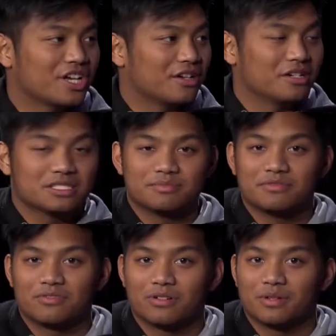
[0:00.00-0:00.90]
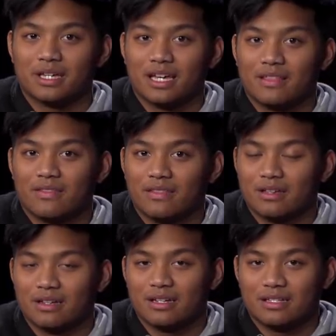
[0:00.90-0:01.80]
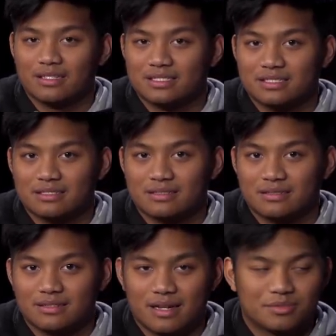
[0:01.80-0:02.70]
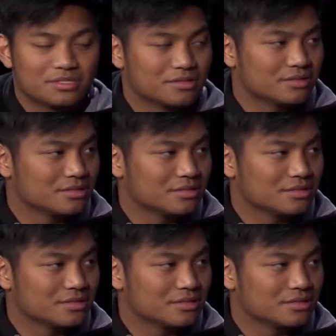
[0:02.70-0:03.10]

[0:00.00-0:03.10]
shout outs before we end uh, this episode?